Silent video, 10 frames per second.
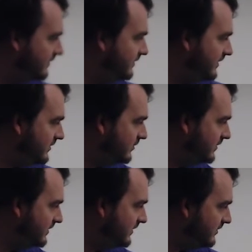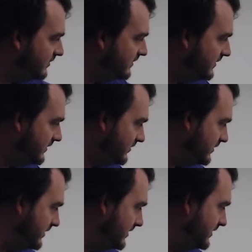No, no, no.
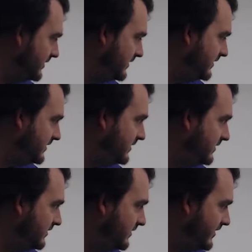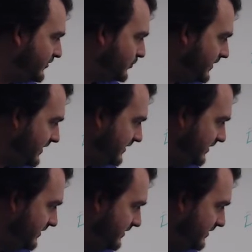There's one.